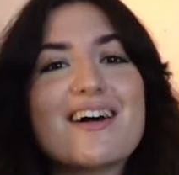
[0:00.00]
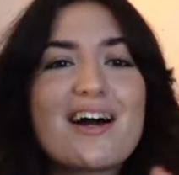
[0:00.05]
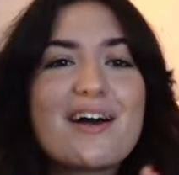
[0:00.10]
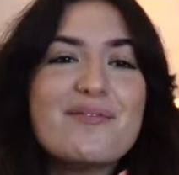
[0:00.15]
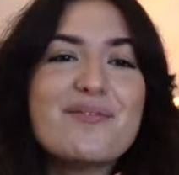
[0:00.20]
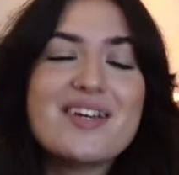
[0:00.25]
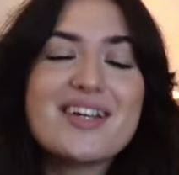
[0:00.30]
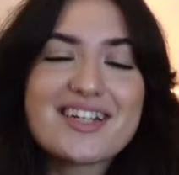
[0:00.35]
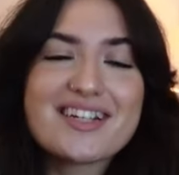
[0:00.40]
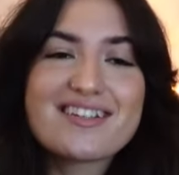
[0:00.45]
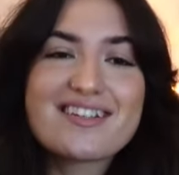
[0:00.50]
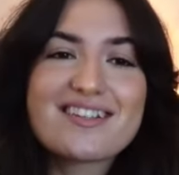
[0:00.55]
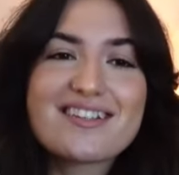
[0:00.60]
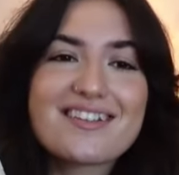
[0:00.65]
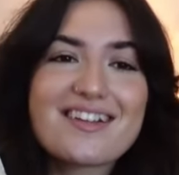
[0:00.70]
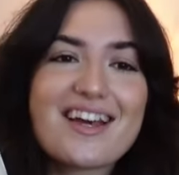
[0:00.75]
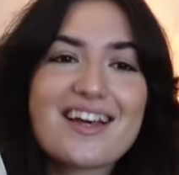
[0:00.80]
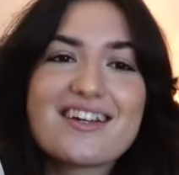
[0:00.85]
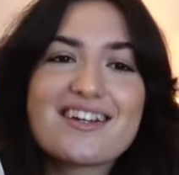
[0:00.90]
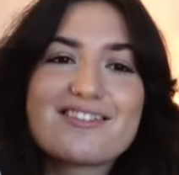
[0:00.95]
I miss
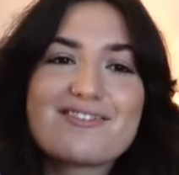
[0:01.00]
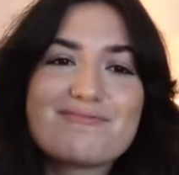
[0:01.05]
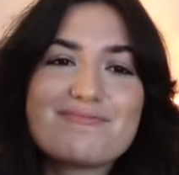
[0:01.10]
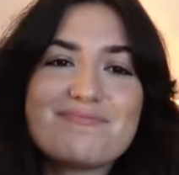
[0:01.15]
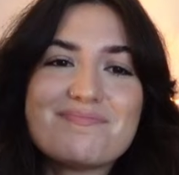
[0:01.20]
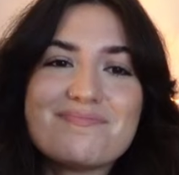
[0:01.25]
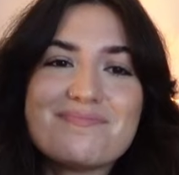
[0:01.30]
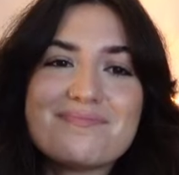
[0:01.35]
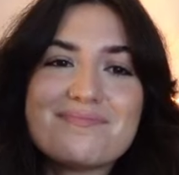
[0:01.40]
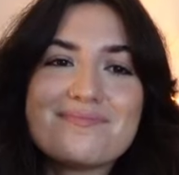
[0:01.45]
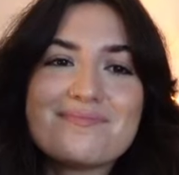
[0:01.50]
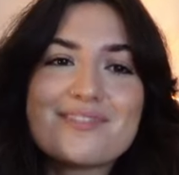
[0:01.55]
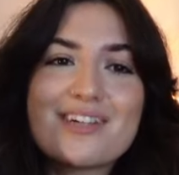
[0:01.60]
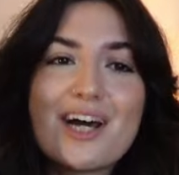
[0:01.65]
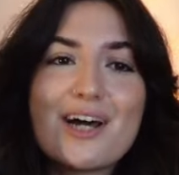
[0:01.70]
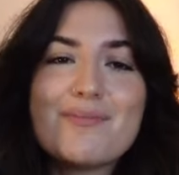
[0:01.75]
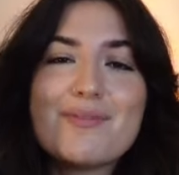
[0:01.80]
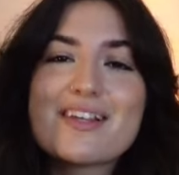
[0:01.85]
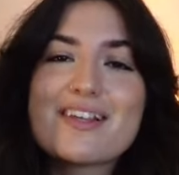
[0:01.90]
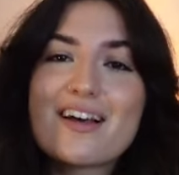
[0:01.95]
like,
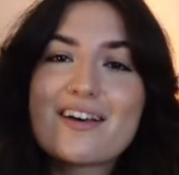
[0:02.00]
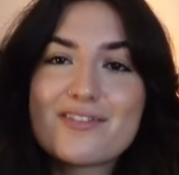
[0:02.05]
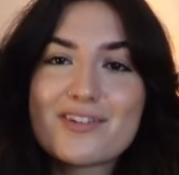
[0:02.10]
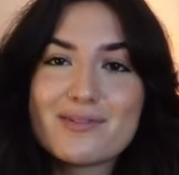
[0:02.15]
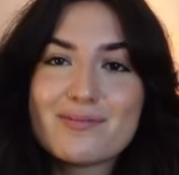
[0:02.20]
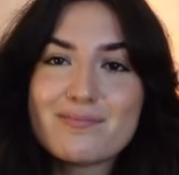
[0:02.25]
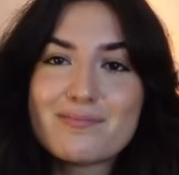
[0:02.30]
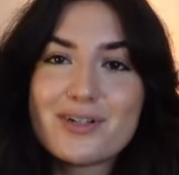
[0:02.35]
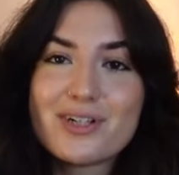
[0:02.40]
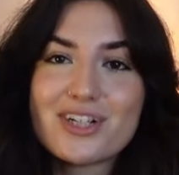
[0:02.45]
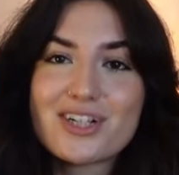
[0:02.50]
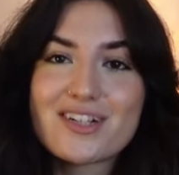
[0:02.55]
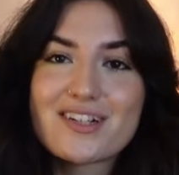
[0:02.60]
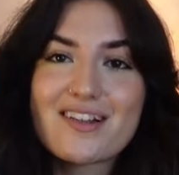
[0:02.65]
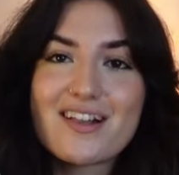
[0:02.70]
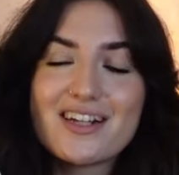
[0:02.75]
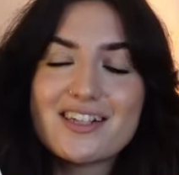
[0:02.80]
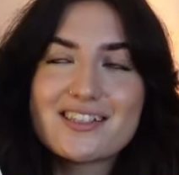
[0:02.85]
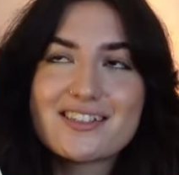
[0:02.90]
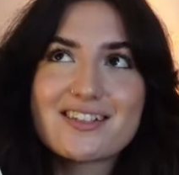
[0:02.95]
I miss having books
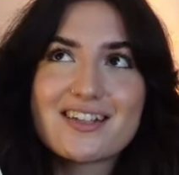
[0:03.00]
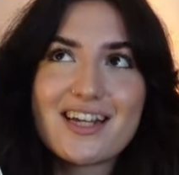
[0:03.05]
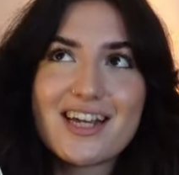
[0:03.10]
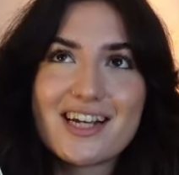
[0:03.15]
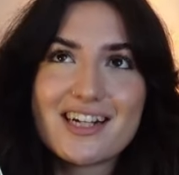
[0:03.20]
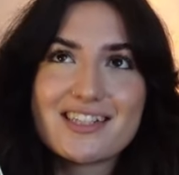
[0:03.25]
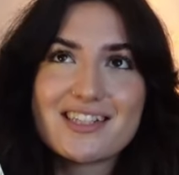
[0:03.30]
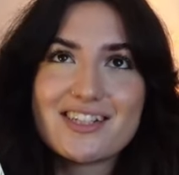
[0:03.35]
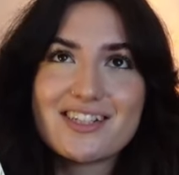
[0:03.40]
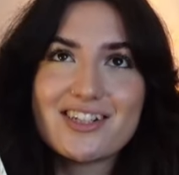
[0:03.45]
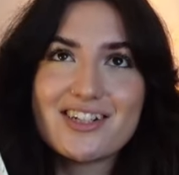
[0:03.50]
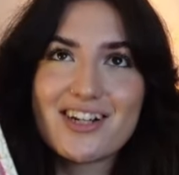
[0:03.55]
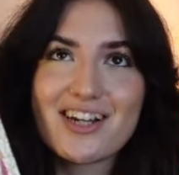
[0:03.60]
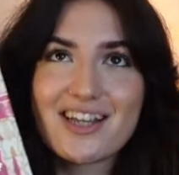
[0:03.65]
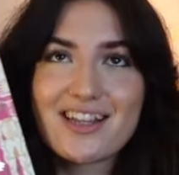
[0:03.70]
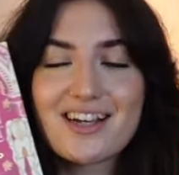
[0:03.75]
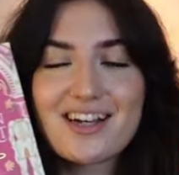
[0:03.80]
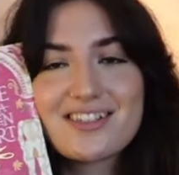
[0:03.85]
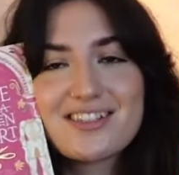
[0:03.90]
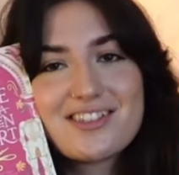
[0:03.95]
that I just connected to like that.